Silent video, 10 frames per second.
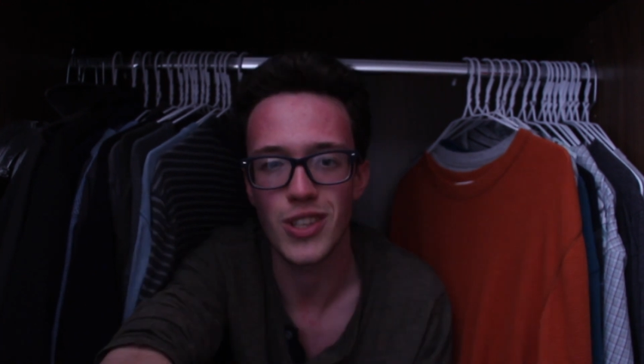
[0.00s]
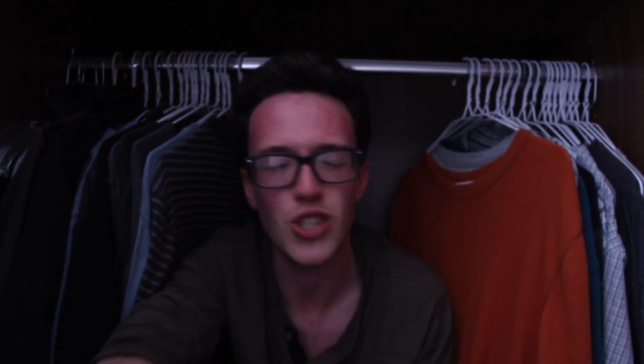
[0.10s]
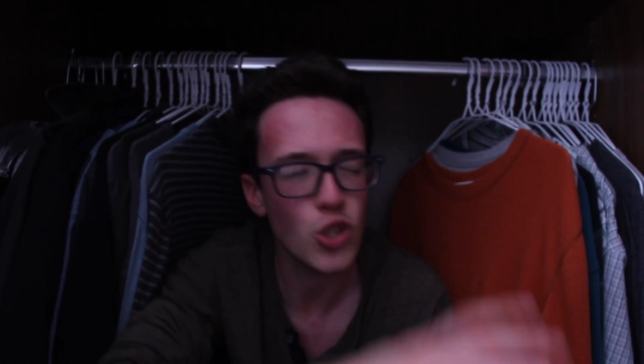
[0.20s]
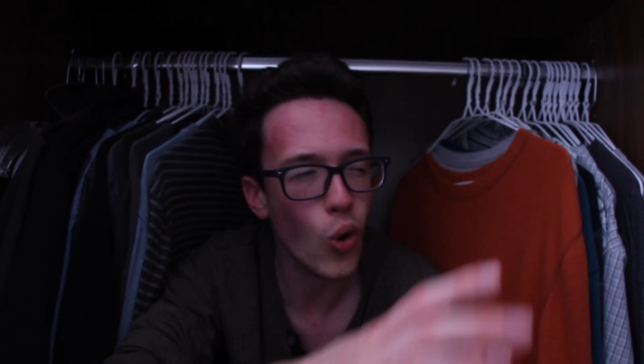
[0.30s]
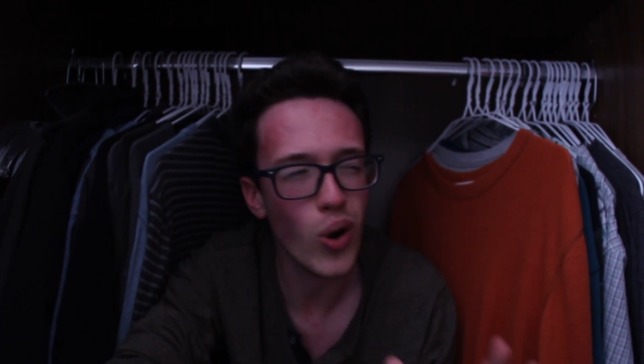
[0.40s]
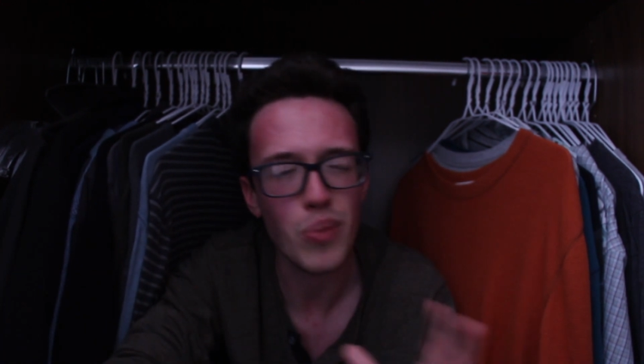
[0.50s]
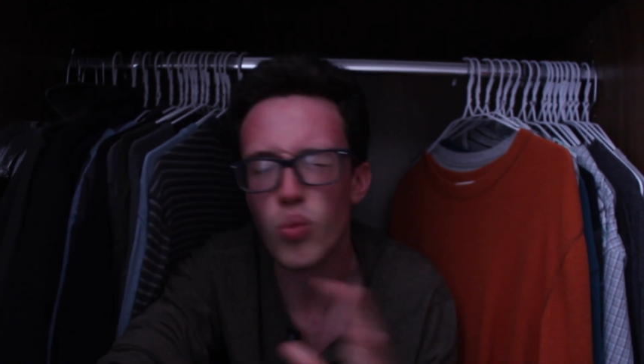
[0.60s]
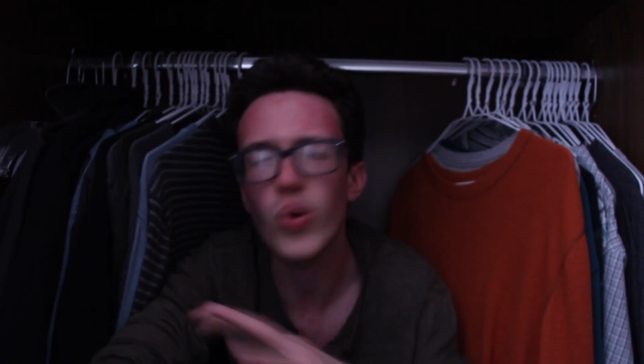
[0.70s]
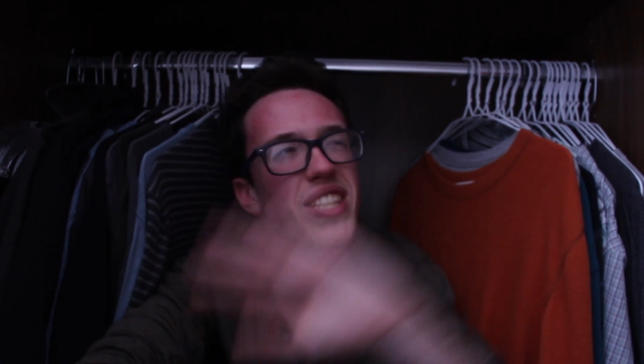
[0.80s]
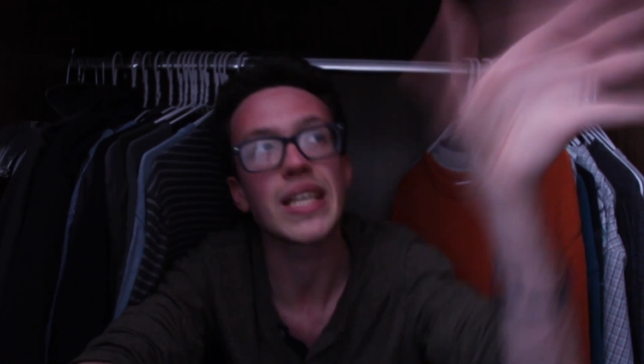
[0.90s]
the
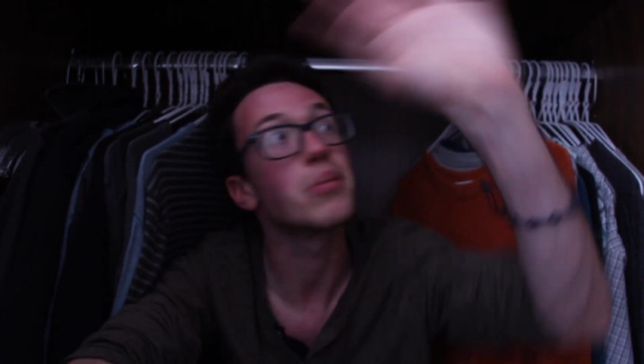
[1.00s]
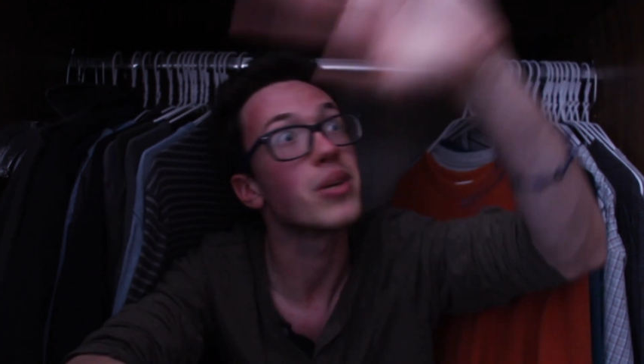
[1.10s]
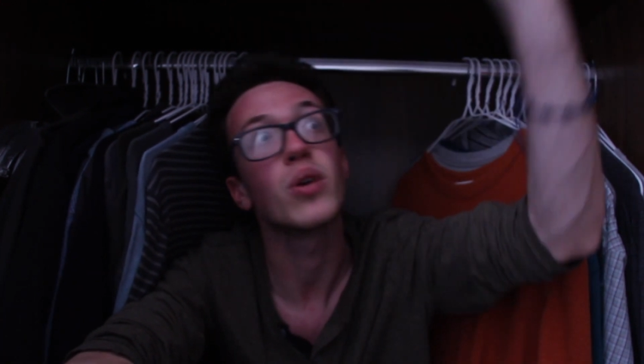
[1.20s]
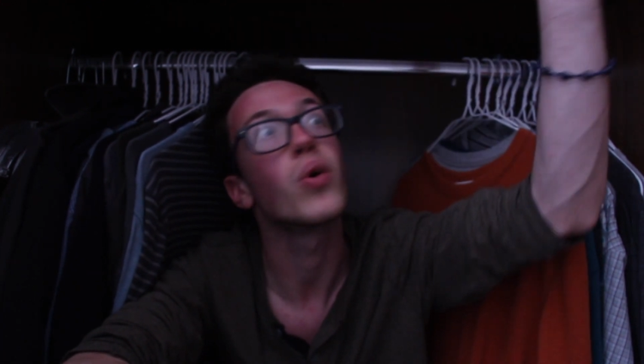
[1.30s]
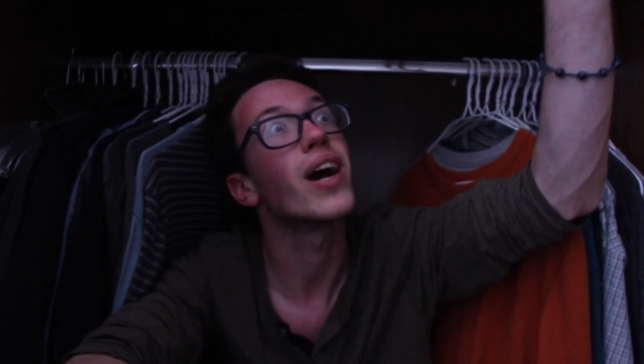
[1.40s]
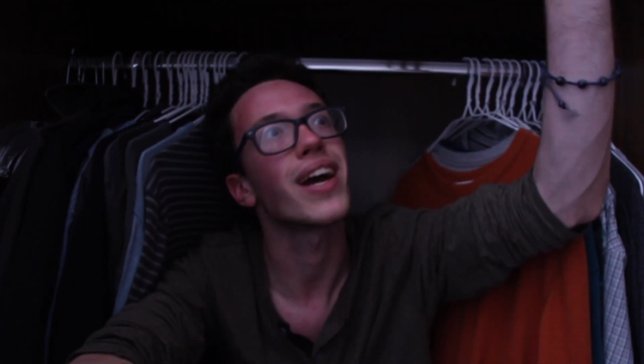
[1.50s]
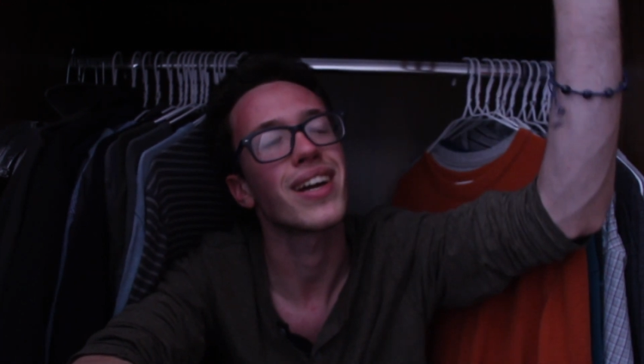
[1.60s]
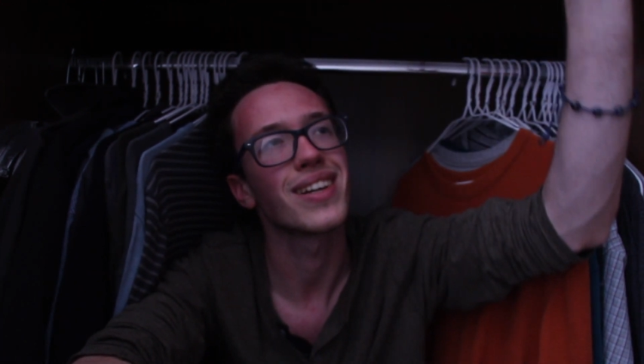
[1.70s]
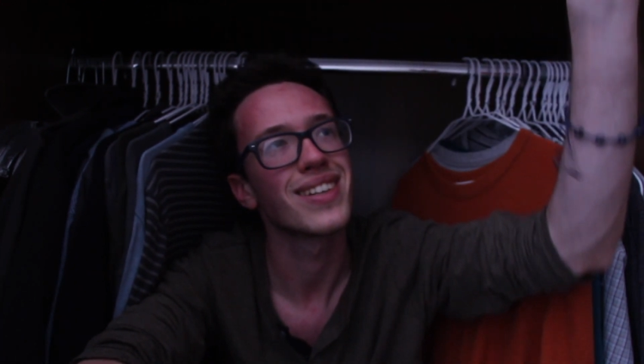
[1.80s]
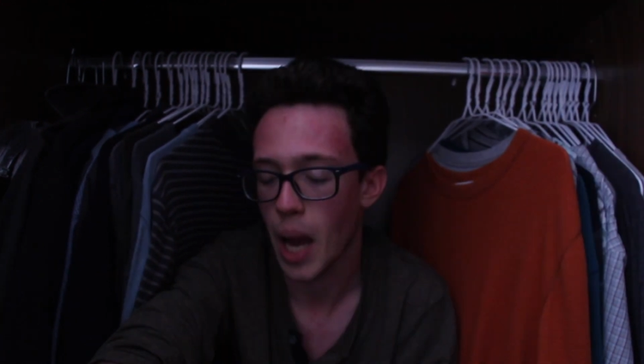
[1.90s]
storm whisking me away.